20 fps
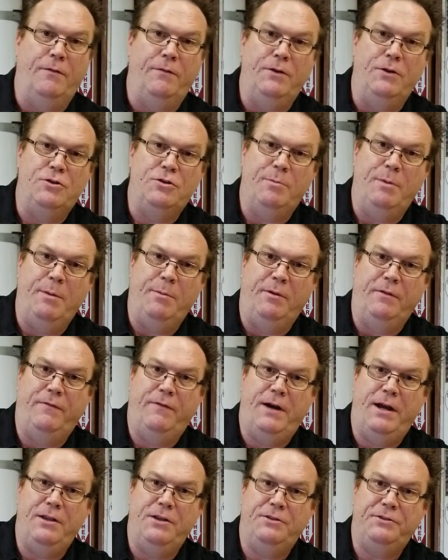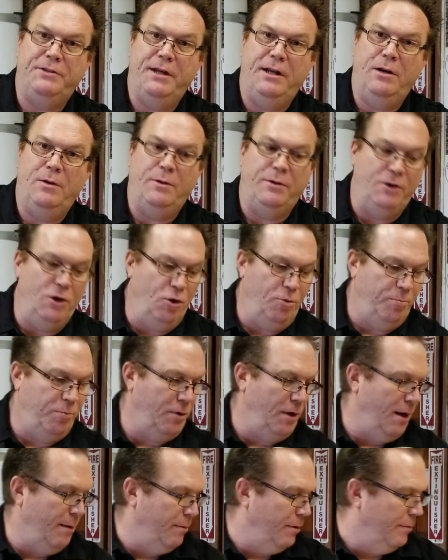You should be able to find the center with no
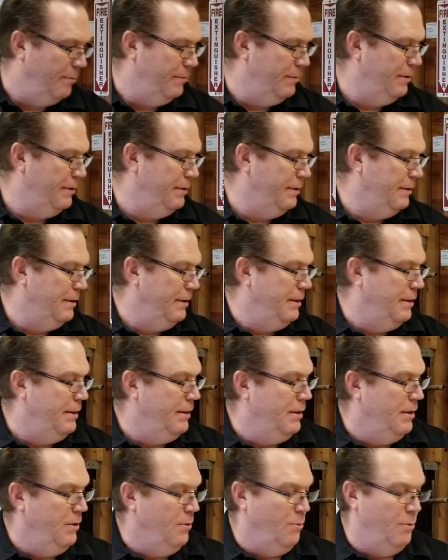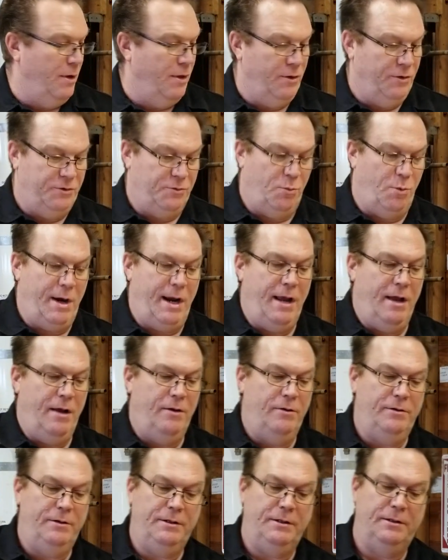problem. Whether it's
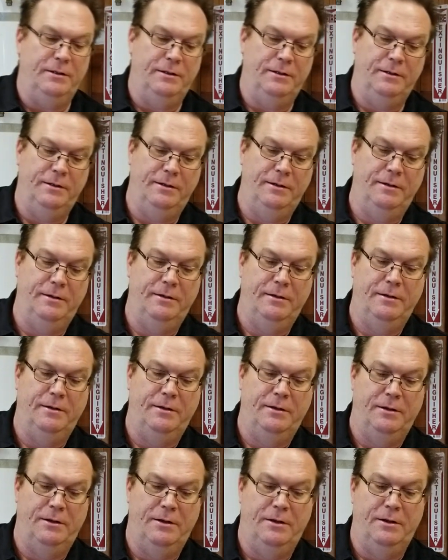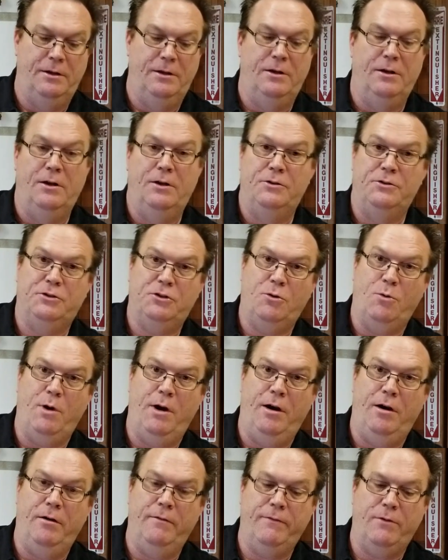round,
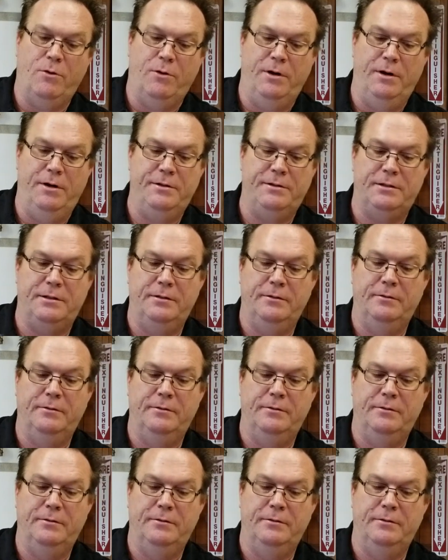square, of course.